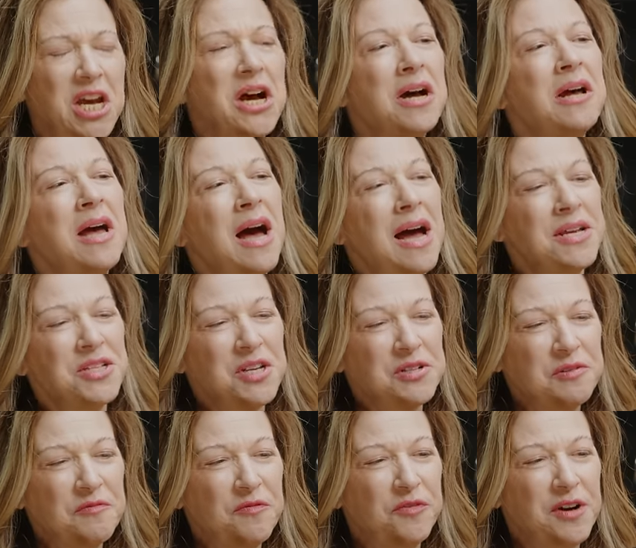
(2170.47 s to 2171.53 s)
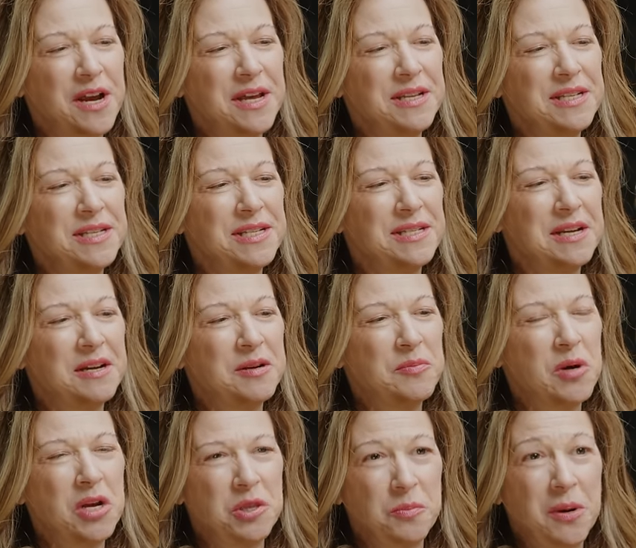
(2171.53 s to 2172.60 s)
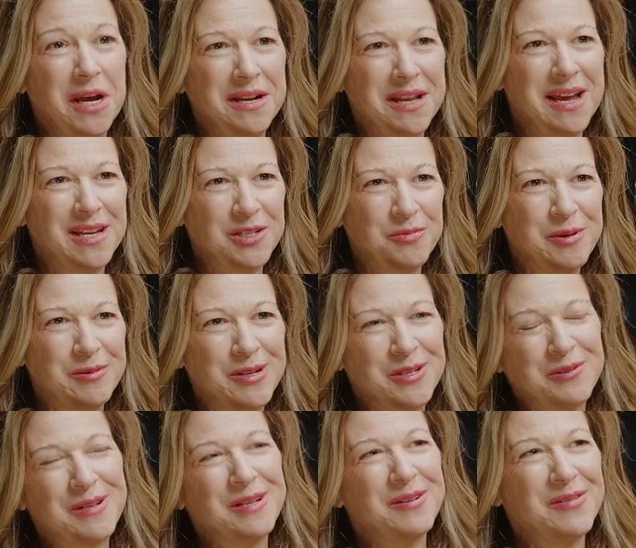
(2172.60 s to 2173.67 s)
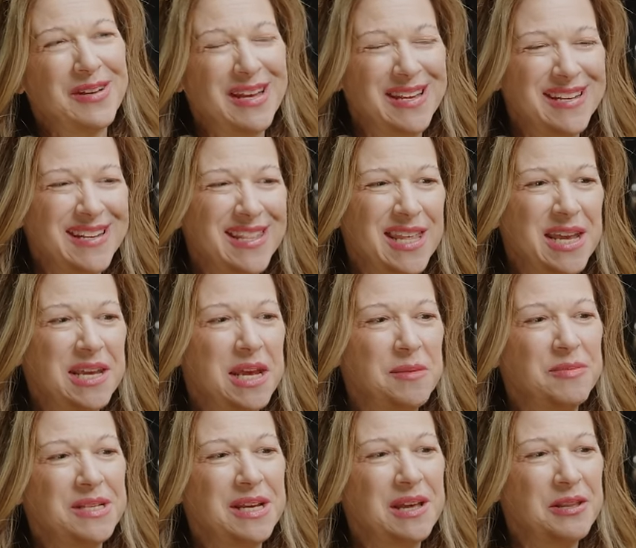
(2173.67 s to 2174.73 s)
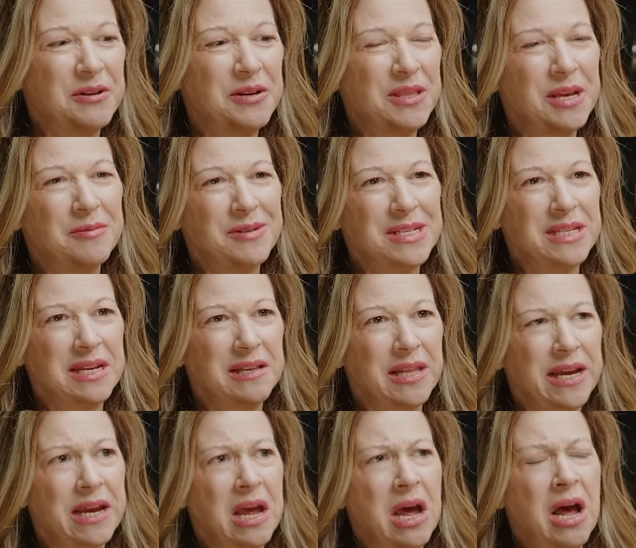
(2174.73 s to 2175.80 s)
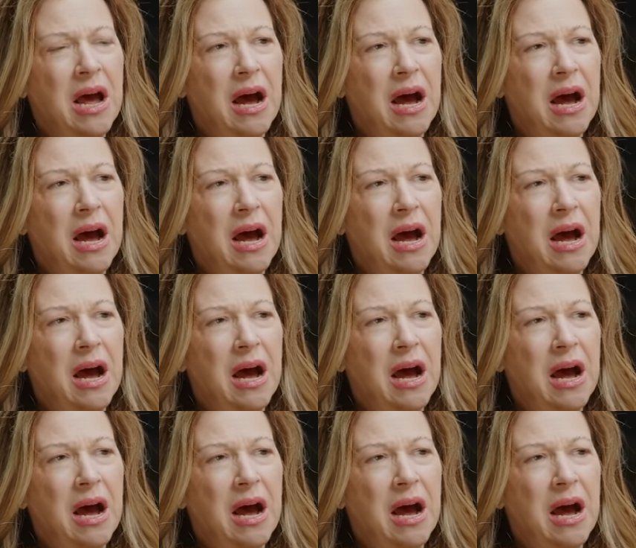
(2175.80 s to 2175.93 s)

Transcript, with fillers: Yeah. I saw some friends um, on the podcast we were doing, and they came together and they were saying like,